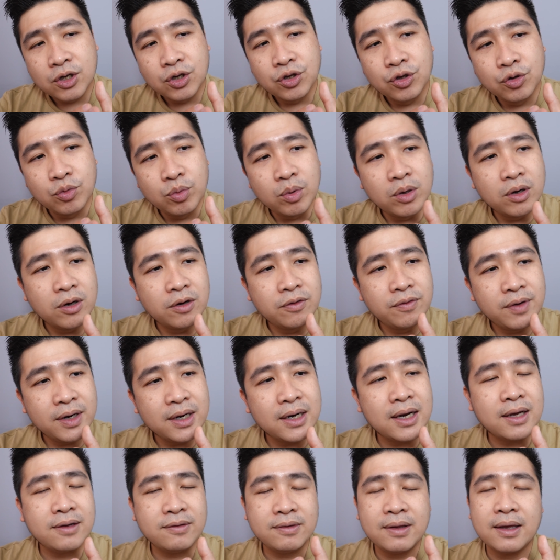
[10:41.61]
you will
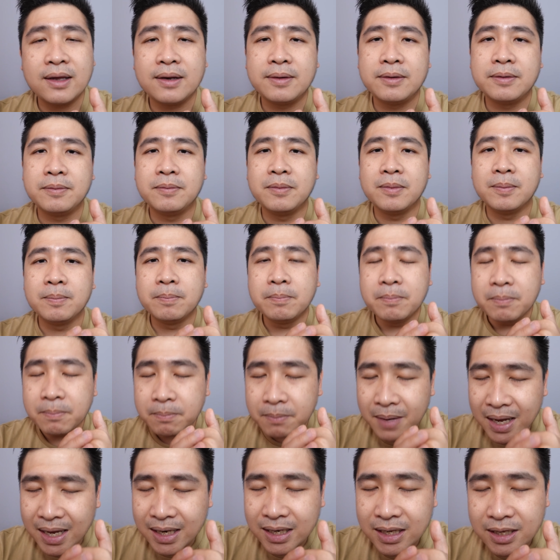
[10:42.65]
realize that
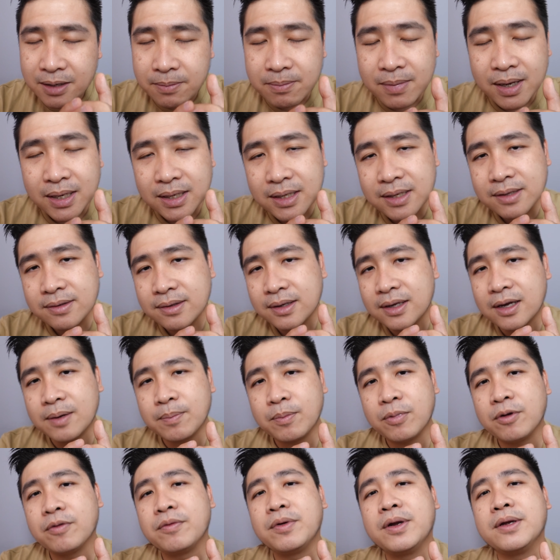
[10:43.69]
many
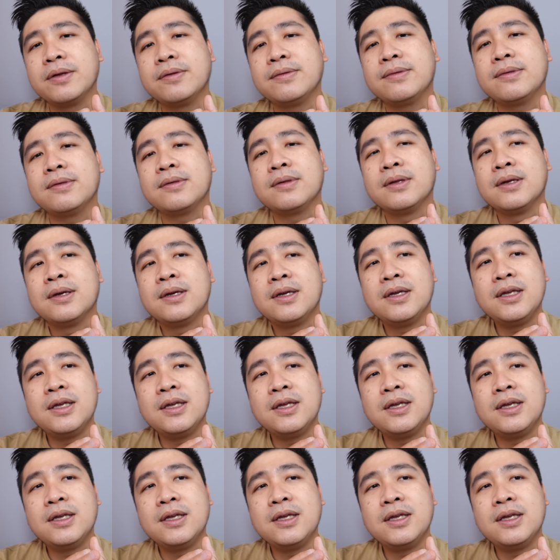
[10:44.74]
Singaporeans,